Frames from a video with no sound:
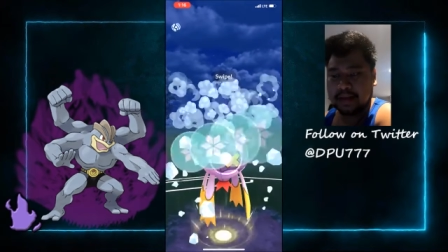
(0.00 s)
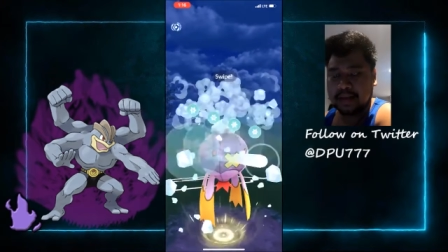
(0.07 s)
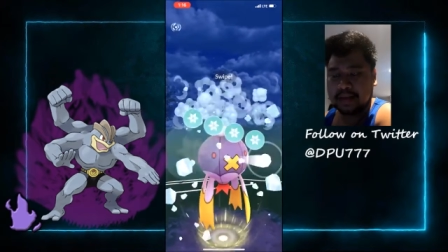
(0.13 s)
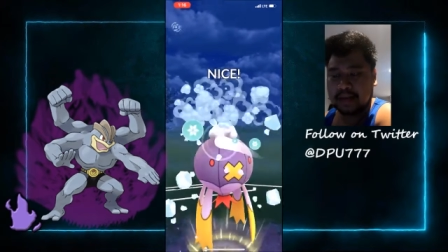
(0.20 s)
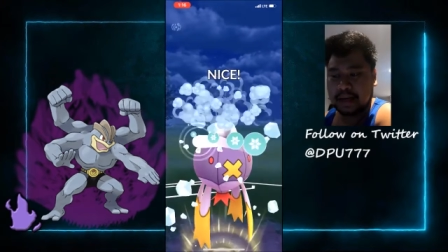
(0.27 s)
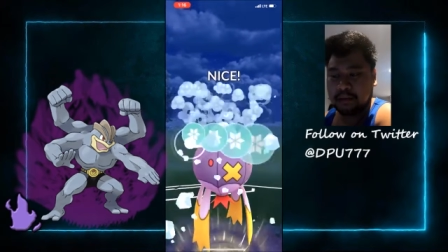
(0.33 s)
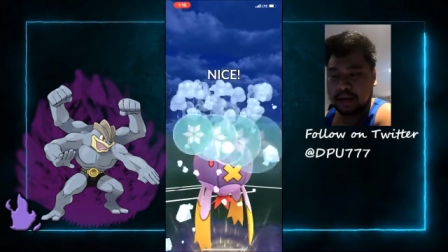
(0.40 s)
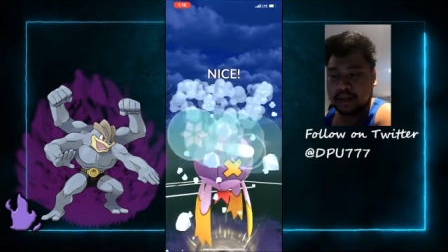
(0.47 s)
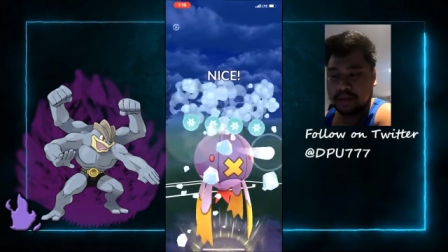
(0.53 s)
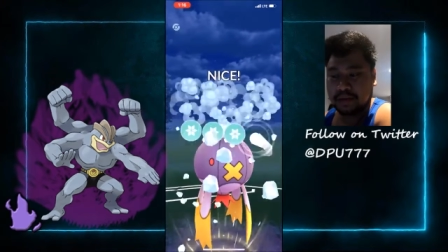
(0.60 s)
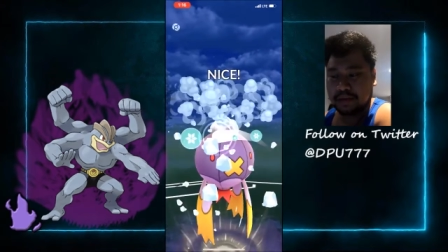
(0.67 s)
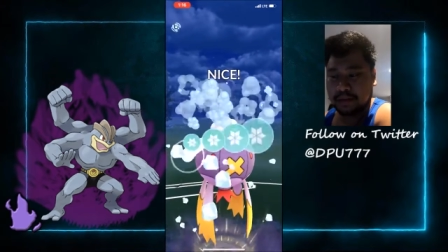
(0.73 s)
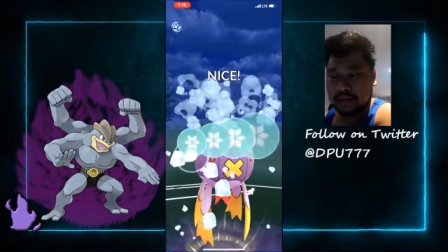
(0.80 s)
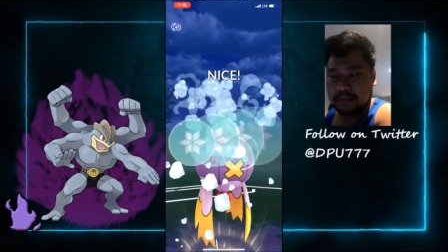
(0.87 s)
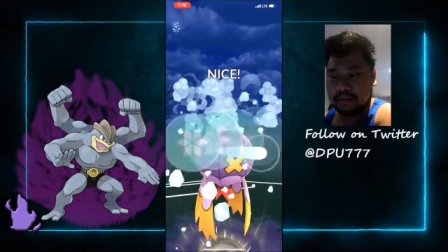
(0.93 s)
this time my
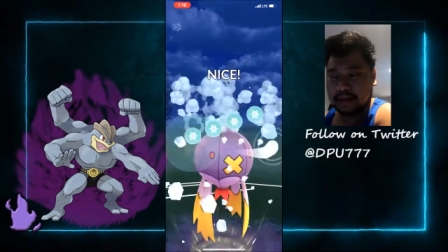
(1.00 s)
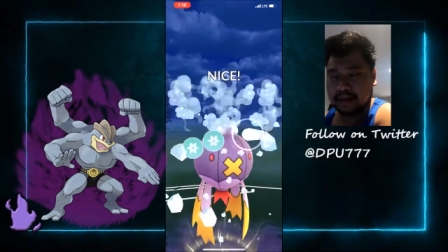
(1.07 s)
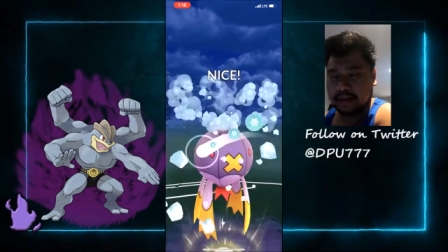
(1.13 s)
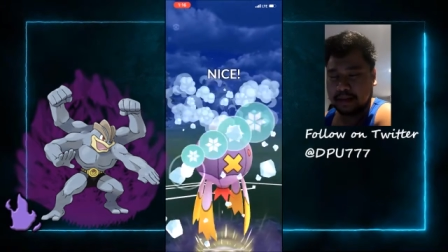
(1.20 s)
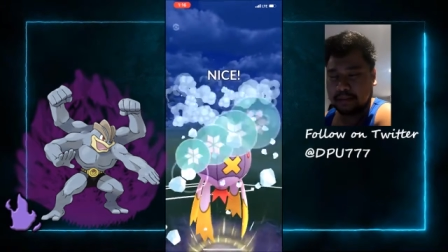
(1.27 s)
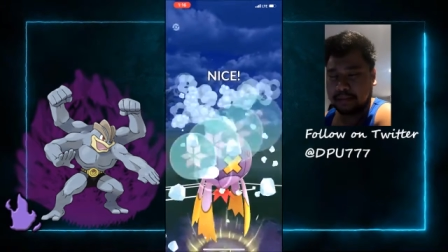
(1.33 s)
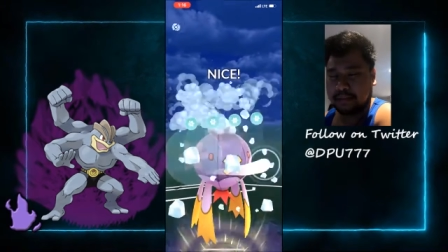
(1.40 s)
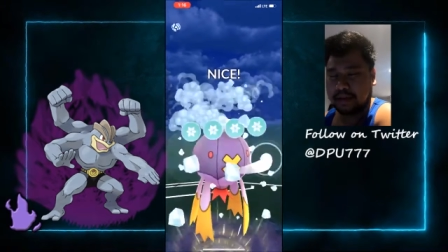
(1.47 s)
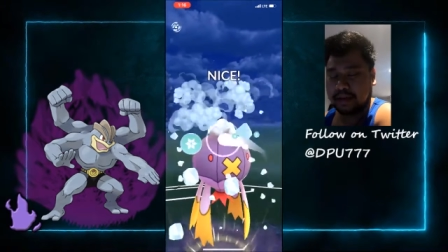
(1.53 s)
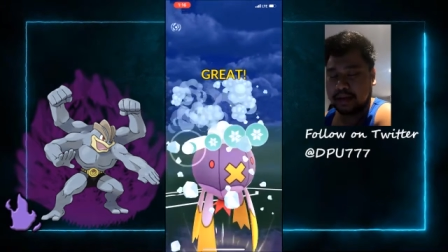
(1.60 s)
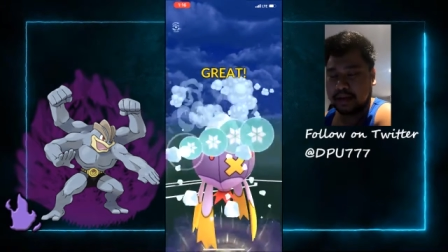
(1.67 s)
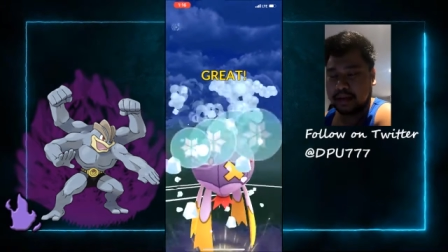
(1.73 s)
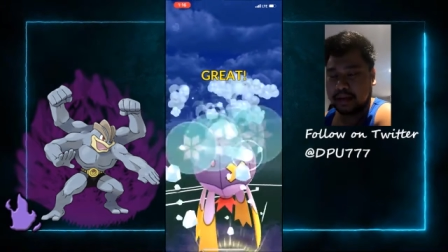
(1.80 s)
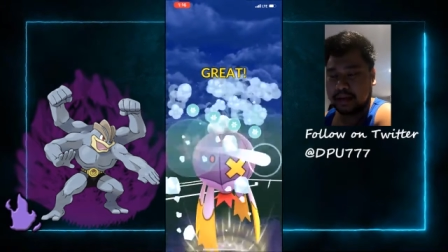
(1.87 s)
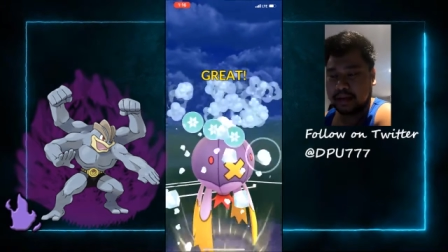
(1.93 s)
Drifblim is like
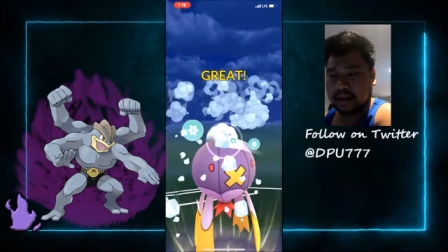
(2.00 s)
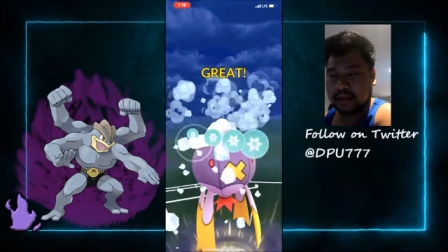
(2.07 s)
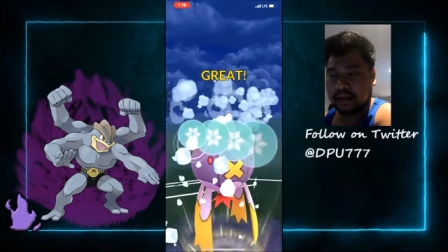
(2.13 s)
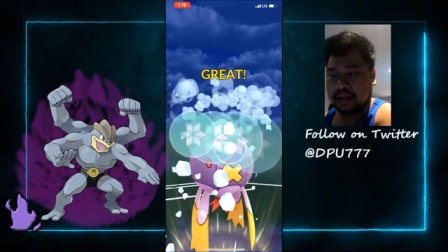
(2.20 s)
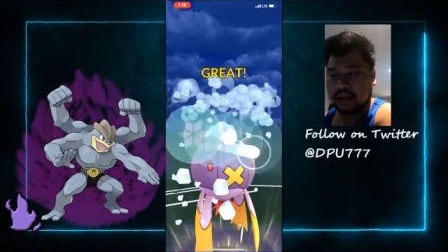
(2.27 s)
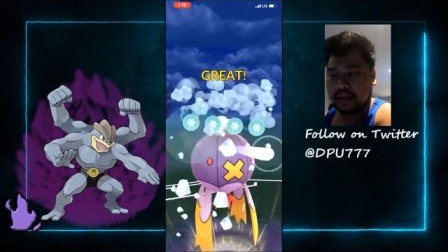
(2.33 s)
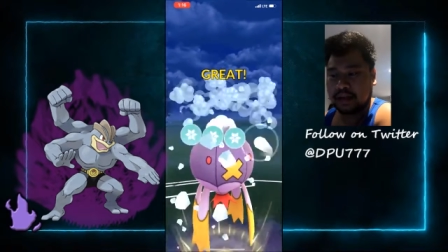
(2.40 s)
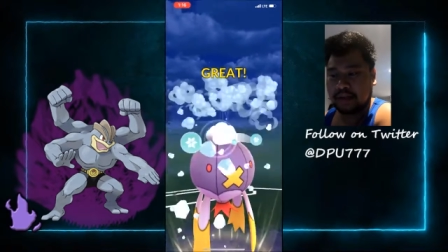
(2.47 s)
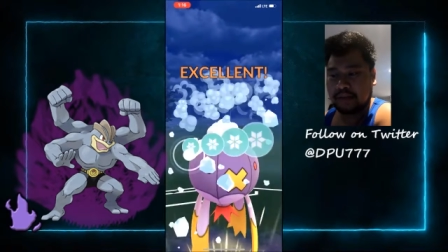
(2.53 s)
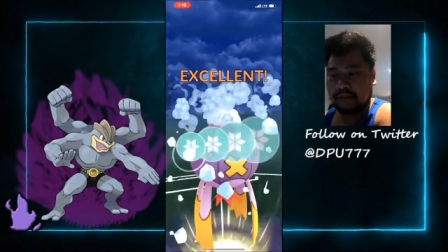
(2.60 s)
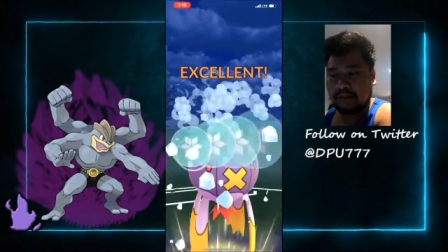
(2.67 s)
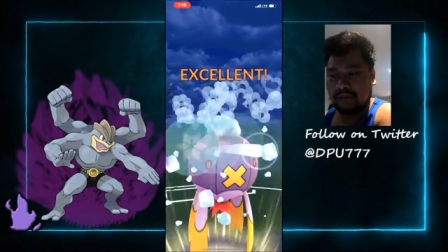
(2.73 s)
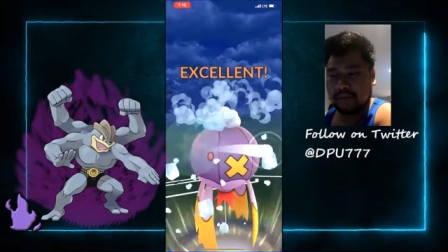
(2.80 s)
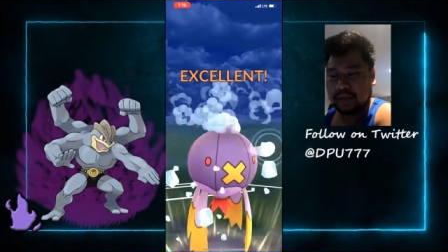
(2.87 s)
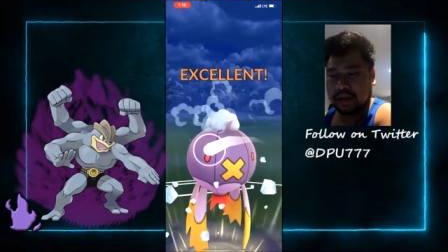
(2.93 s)
pretty
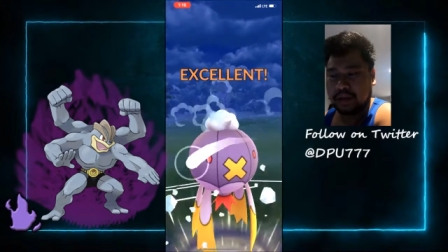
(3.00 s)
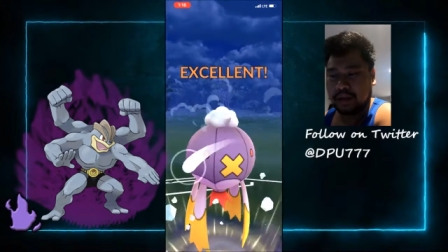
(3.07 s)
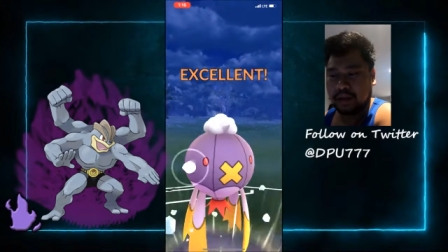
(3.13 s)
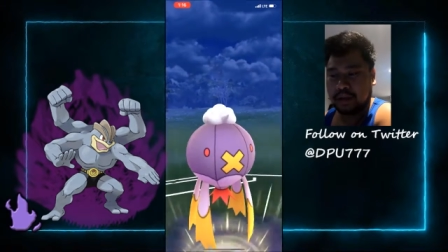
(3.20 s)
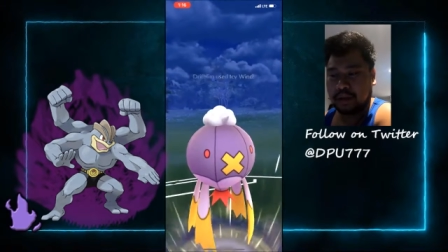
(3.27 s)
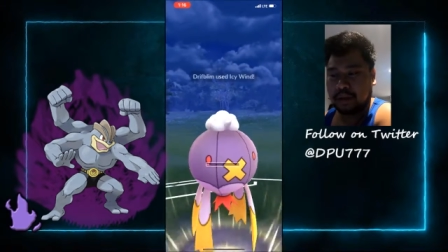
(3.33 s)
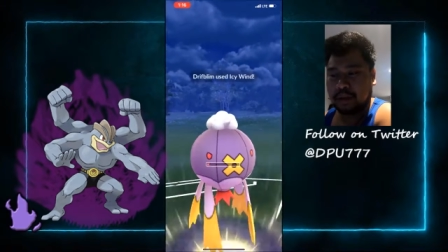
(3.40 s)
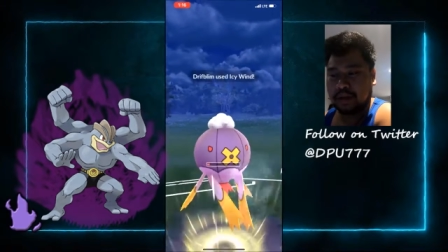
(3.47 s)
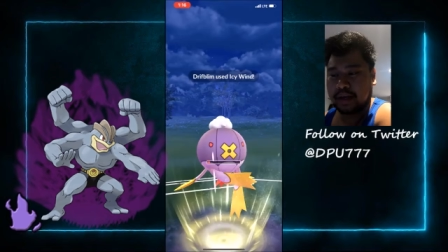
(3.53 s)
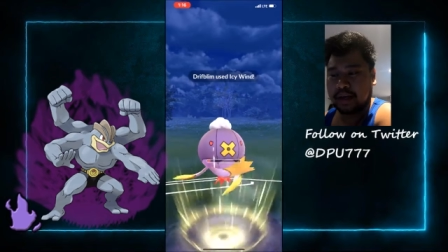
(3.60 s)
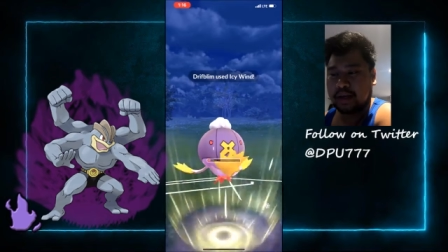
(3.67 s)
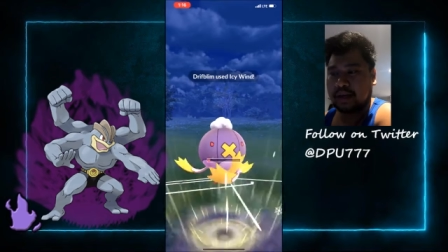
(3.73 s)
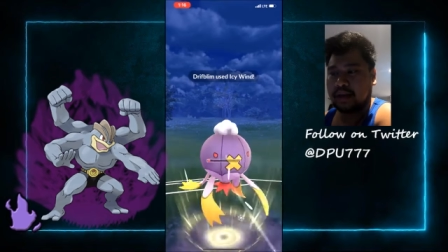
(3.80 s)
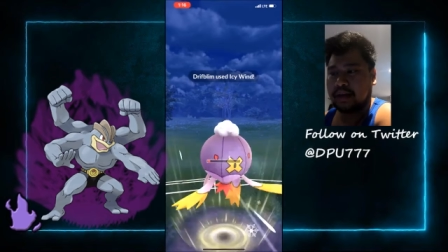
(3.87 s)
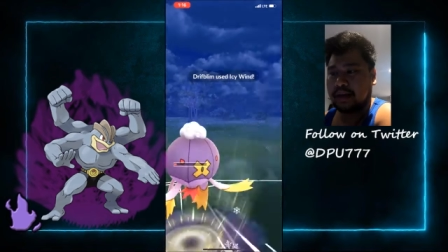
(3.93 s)
low
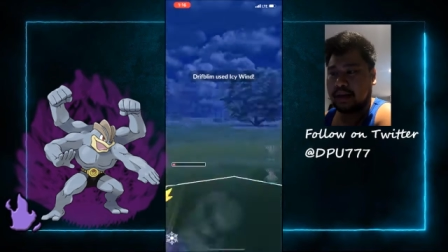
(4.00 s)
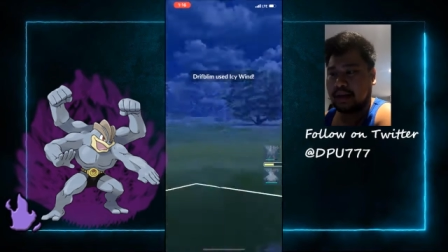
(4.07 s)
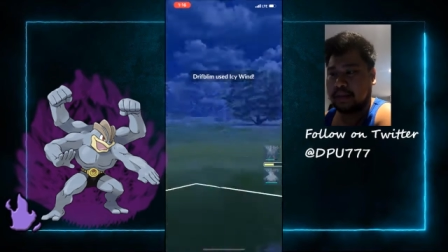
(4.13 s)
in